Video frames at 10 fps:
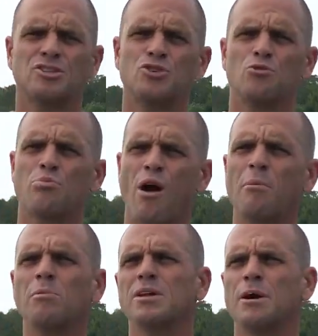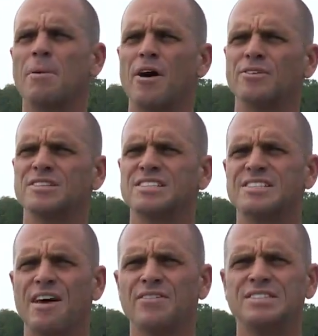to probably about
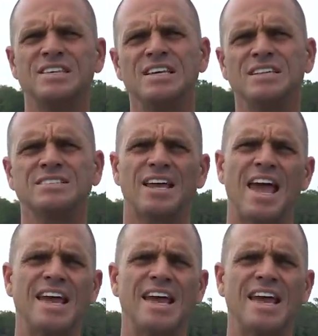17 to